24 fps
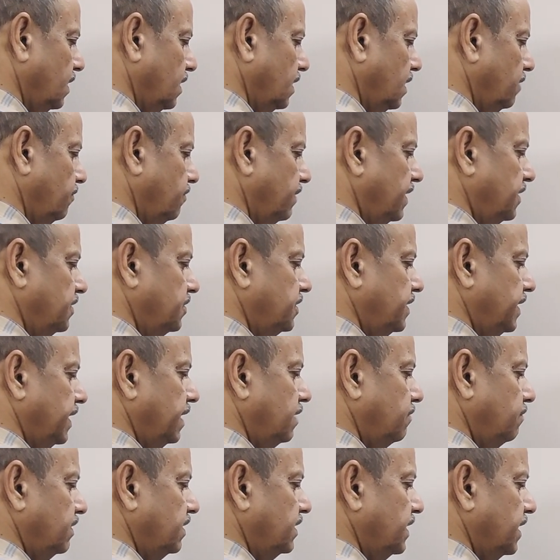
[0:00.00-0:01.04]

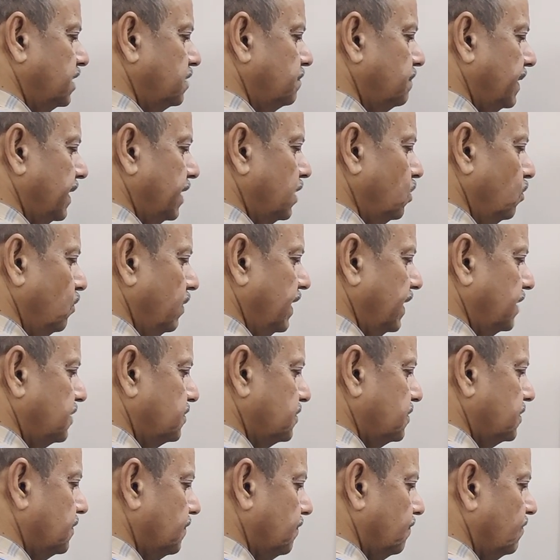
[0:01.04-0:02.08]
with respect to
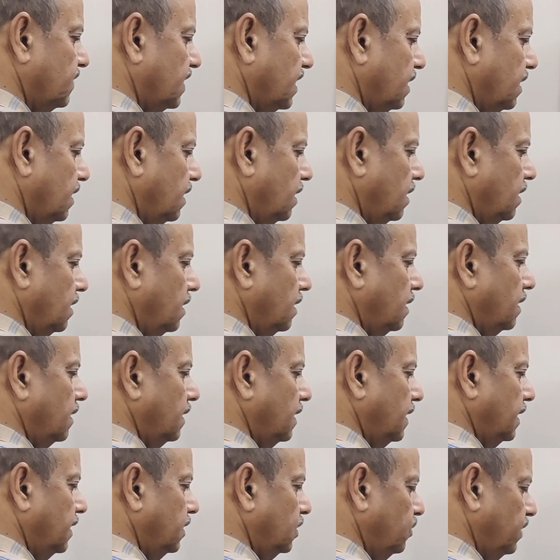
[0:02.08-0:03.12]
x.
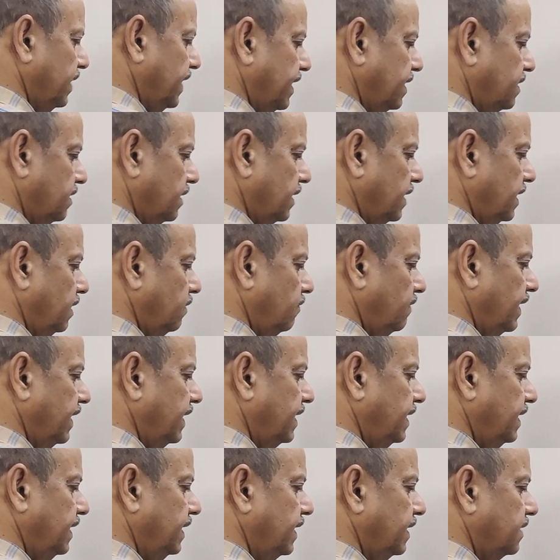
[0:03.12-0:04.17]
You get dy
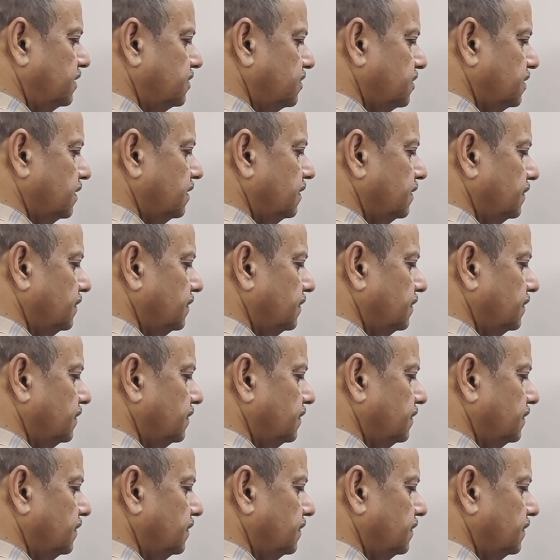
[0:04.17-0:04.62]
dx